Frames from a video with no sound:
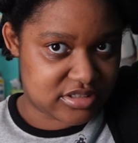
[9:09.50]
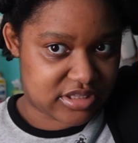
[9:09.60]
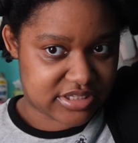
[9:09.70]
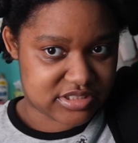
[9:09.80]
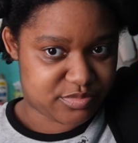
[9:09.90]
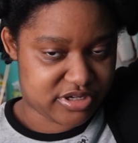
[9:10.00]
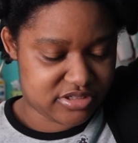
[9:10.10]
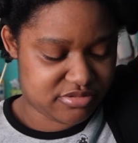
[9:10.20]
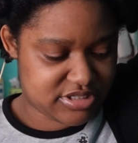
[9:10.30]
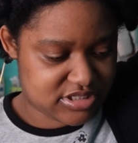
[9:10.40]
like spring
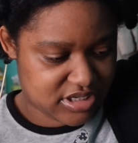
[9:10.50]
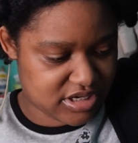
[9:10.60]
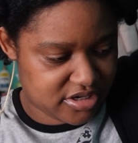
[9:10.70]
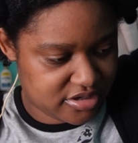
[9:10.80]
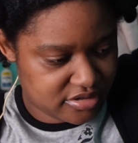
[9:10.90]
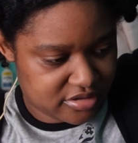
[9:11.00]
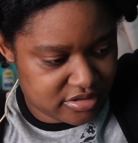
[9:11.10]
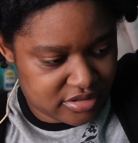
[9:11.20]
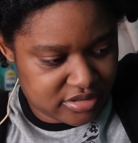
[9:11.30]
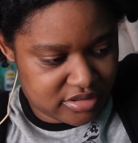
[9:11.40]
twist hair,
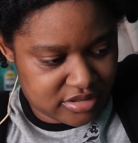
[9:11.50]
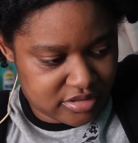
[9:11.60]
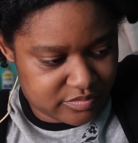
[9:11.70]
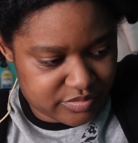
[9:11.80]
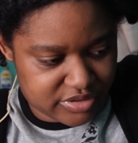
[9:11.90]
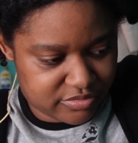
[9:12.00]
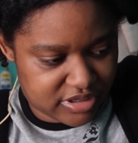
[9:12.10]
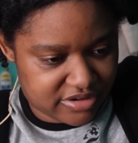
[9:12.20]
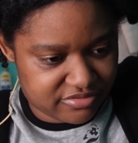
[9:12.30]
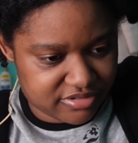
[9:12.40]
but what
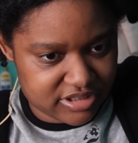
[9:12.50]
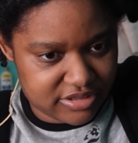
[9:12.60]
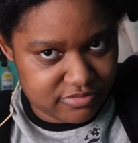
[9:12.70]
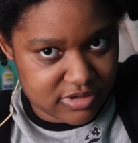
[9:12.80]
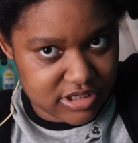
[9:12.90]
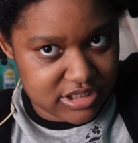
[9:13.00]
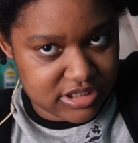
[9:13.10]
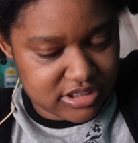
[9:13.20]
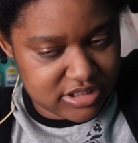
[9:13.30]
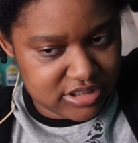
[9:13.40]
I really
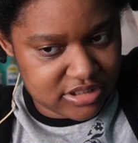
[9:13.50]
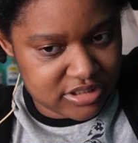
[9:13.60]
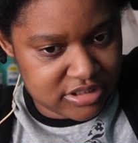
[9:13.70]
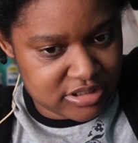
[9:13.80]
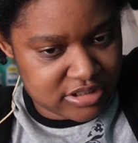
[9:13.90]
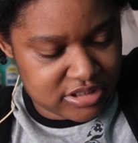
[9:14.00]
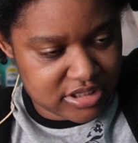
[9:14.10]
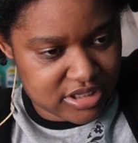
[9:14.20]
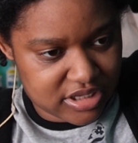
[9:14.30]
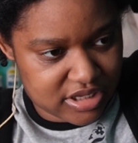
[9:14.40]
wanted,
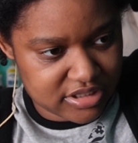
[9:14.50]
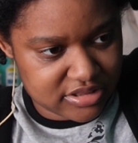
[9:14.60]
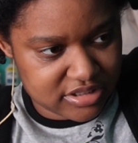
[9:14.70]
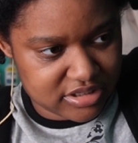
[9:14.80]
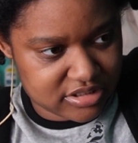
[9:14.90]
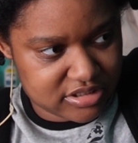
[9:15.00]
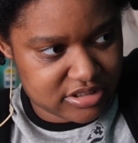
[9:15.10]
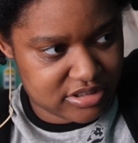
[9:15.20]
I think